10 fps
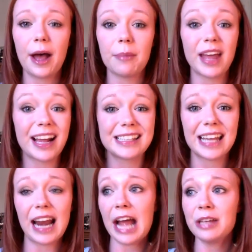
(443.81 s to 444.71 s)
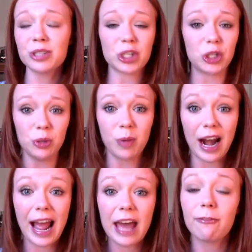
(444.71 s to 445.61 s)
Like I said, I used a coupon.
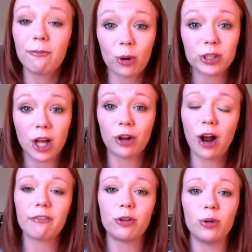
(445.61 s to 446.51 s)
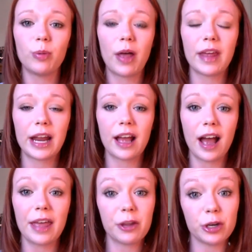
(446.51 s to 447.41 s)
I had a $4 off coupon that I
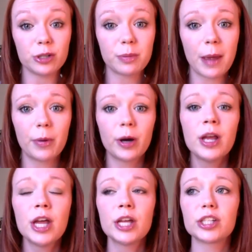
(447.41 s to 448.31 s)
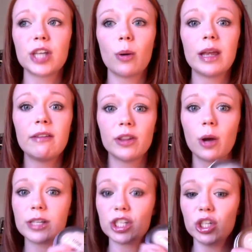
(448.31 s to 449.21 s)
got in the newspaper. So even though
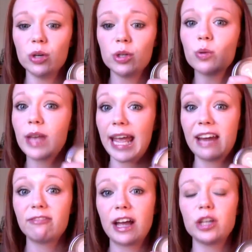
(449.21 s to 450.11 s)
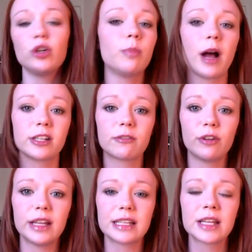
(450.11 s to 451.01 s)
it's new, you can find coupons for
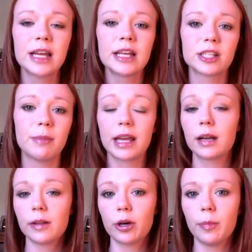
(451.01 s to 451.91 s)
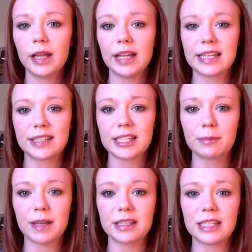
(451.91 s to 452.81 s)
this to make it a little bit less
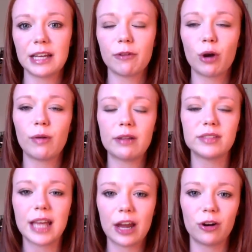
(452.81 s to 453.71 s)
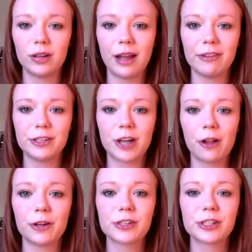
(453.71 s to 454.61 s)
expensive, around $10 or
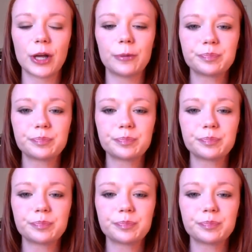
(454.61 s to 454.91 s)
$11. So